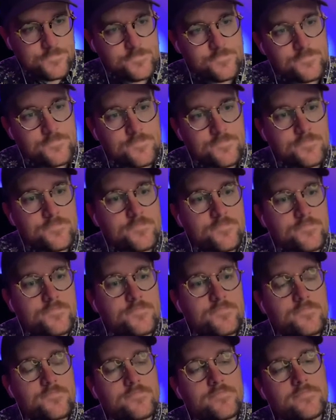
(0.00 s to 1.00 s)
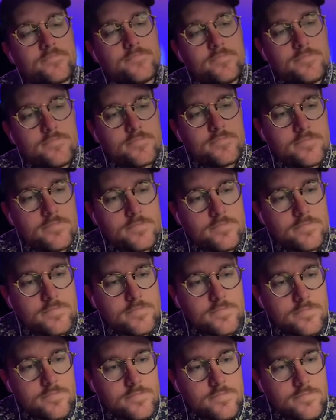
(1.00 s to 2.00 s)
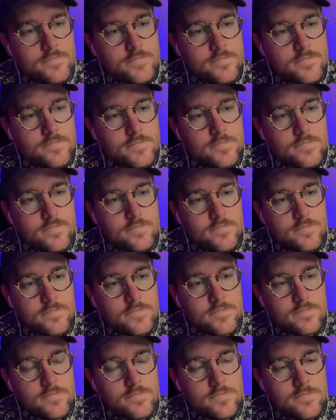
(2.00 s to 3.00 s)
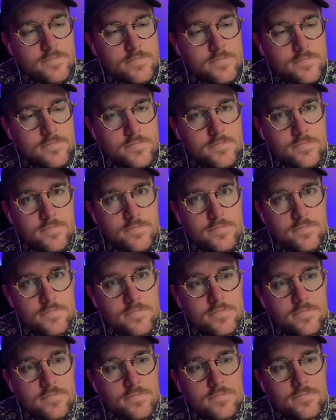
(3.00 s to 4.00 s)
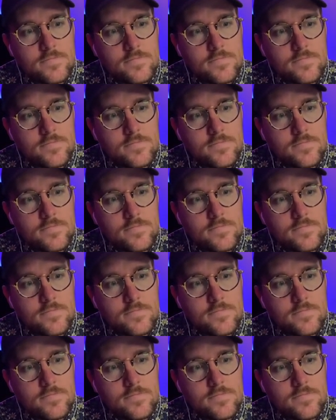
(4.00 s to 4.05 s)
No words are spoken by the person on screen.